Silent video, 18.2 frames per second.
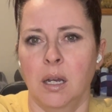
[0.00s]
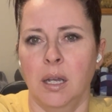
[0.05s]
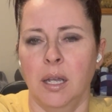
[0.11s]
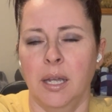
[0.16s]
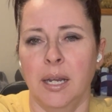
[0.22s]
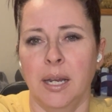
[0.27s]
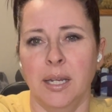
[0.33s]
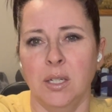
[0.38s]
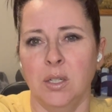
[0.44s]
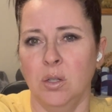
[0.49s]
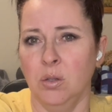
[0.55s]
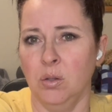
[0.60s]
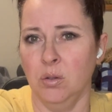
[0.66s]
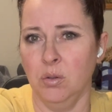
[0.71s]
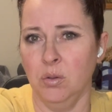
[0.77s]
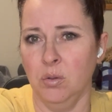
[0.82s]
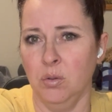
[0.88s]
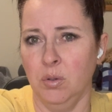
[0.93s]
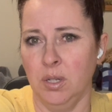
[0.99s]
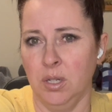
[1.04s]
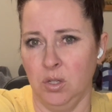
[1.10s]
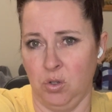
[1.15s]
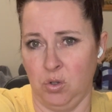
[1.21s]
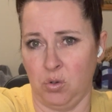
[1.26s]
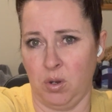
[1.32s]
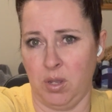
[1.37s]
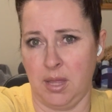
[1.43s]
And I do
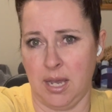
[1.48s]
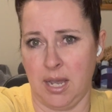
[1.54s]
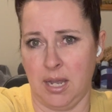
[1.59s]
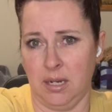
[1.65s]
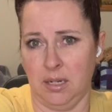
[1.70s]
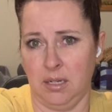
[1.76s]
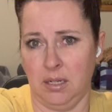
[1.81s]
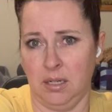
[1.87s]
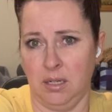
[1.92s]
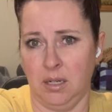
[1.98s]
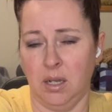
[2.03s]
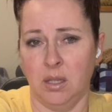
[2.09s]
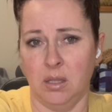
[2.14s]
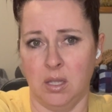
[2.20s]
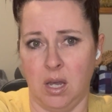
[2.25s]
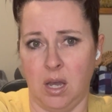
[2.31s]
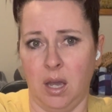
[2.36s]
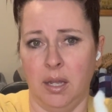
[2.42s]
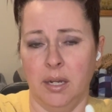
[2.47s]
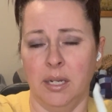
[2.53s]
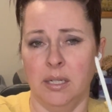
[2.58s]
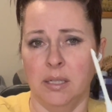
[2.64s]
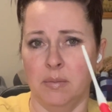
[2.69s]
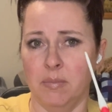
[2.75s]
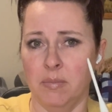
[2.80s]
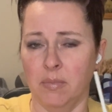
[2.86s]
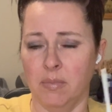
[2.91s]
enjoy that a lot.
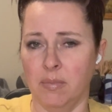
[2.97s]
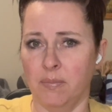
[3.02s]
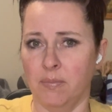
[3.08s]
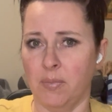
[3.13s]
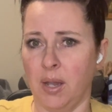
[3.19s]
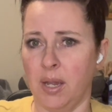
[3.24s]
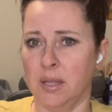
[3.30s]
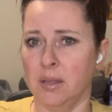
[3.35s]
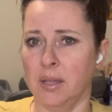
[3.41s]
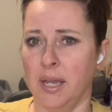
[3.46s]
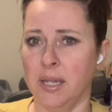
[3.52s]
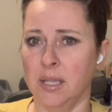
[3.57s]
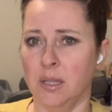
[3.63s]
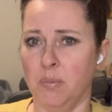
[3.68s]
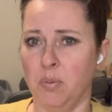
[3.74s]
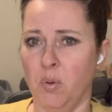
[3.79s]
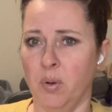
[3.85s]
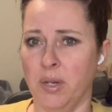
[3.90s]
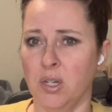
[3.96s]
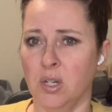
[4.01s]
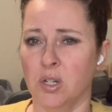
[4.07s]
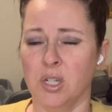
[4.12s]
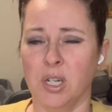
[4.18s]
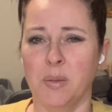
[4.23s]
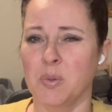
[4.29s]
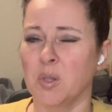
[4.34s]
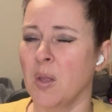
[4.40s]
I like the pointier
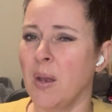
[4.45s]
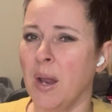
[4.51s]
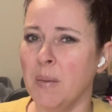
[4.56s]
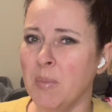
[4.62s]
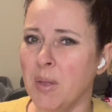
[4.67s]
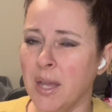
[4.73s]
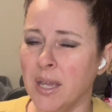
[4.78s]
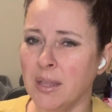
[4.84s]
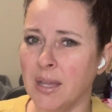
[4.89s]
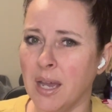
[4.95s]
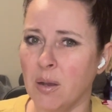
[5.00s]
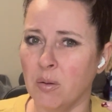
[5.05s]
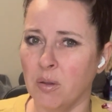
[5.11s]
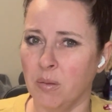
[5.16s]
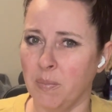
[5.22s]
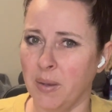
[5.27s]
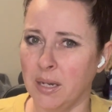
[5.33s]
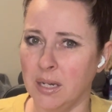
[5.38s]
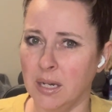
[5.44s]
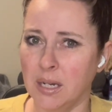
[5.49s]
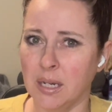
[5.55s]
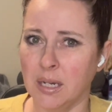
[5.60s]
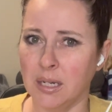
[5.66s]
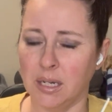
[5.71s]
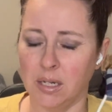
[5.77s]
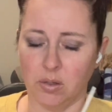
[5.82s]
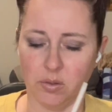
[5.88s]
tips, and I'm like that with my
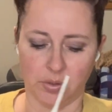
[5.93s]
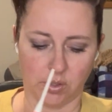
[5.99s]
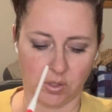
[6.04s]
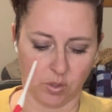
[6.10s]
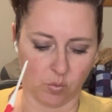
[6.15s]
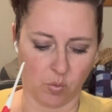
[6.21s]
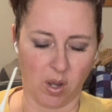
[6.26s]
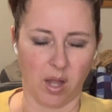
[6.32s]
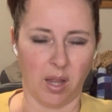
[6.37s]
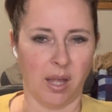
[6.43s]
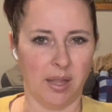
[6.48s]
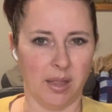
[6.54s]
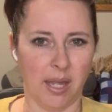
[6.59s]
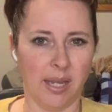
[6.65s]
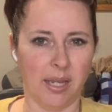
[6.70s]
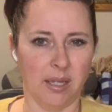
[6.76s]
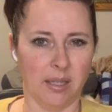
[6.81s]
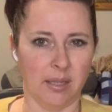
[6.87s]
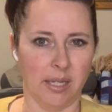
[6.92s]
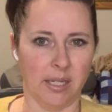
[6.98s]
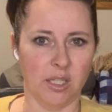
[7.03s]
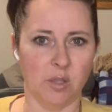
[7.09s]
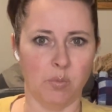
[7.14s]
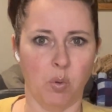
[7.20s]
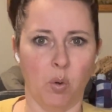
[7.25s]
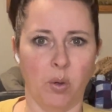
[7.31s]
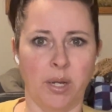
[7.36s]
knitting needles as well. I like a
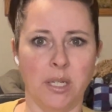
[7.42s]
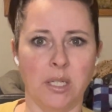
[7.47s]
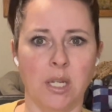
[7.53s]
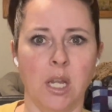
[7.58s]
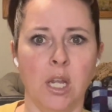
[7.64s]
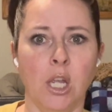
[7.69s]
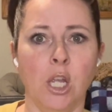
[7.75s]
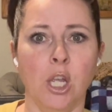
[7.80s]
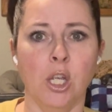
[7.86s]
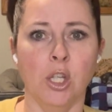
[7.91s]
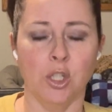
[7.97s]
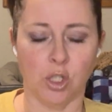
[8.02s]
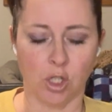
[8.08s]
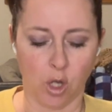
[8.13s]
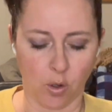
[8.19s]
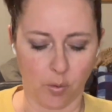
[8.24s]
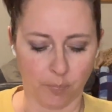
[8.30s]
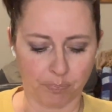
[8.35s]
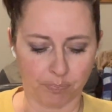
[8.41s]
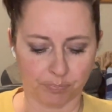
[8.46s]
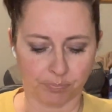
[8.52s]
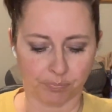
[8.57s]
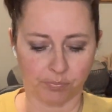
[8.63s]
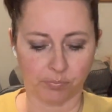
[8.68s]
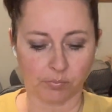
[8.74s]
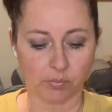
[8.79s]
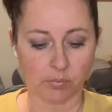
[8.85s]
lace point. So
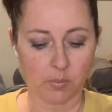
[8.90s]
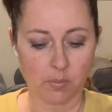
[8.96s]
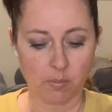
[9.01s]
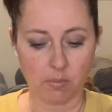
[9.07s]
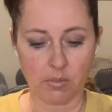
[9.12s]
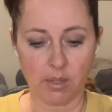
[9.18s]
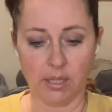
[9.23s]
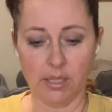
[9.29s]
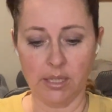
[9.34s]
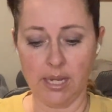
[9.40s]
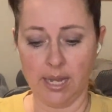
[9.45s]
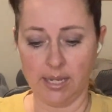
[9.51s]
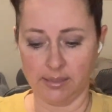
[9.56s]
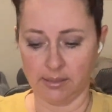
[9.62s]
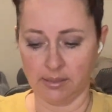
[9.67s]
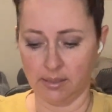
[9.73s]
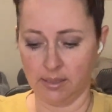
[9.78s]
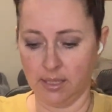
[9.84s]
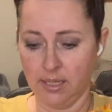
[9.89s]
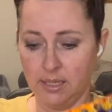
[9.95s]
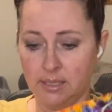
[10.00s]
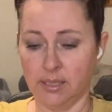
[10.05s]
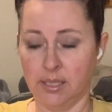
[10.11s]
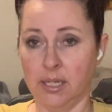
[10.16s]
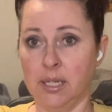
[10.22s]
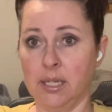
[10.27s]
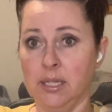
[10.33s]
yes,
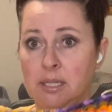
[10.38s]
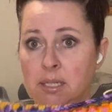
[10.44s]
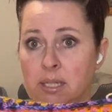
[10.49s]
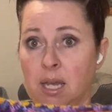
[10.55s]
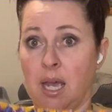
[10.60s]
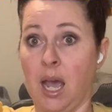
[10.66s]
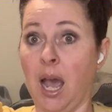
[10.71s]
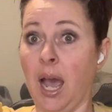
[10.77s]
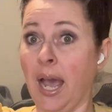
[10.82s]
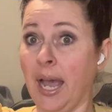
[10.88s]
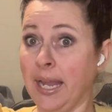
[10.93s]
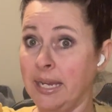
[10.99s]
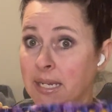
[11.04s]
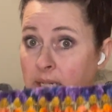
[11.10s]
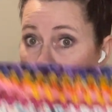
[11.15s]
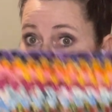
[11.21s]
this is the height